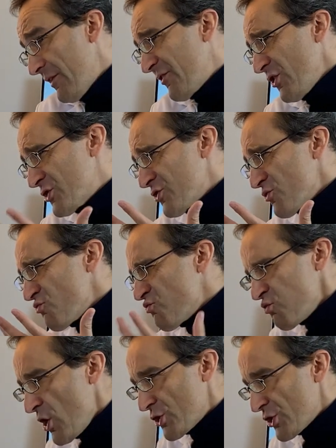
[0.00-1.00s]
is such a
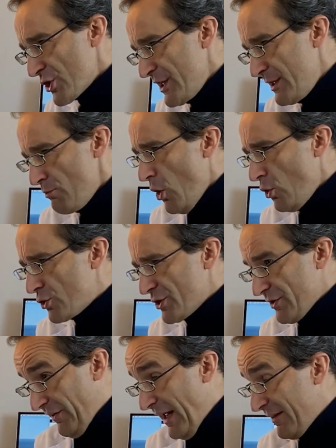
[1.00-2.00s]
rush in
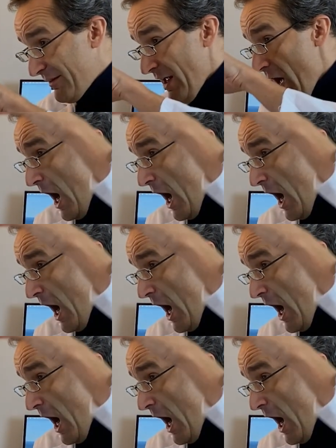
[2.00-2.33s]
emotions, as